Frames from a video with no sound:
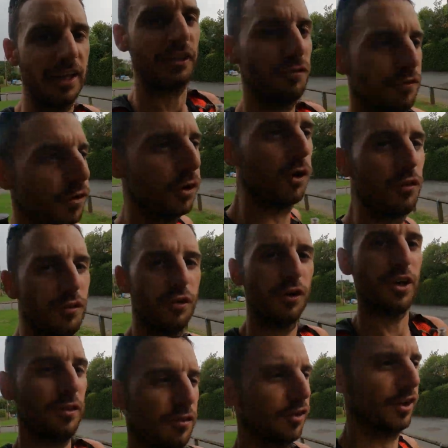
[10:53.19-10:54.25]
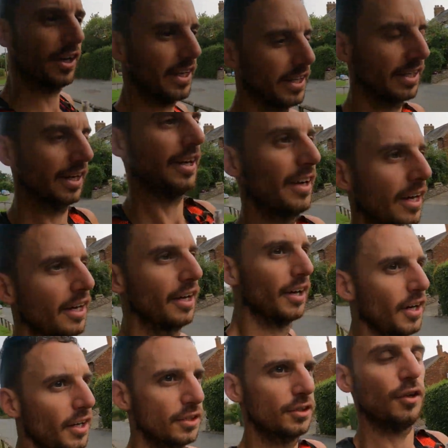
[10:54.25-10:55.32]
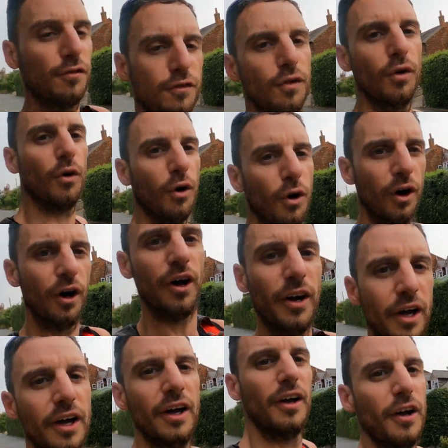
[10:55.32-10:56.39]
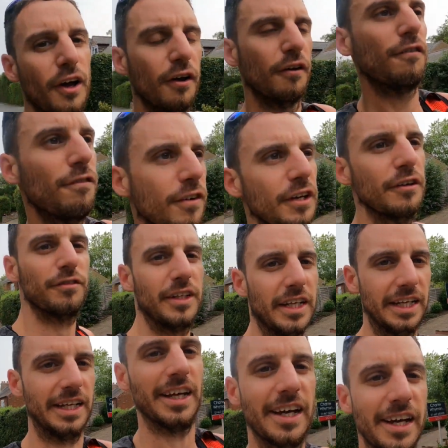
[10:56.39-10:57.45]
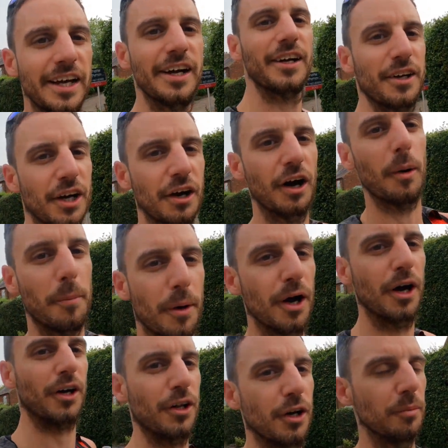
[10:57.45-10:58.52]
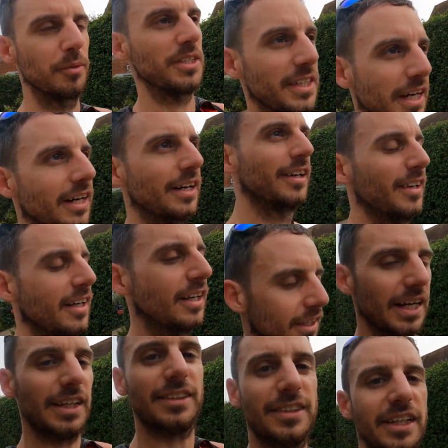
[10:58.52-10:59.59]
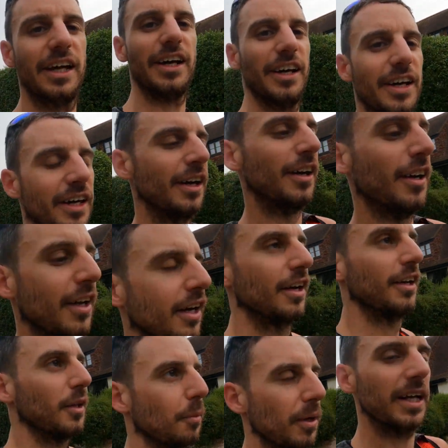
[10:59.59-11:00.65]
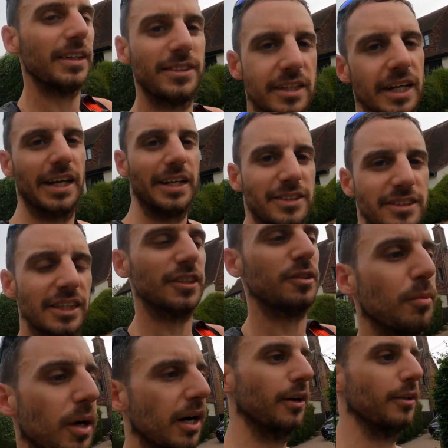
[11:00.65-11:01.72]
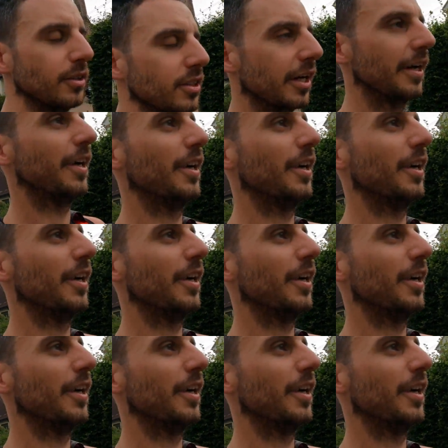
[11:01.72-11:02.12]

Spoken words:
that is 4:43 to 4:50 per kilometre. So that's the plan today, 6 miles,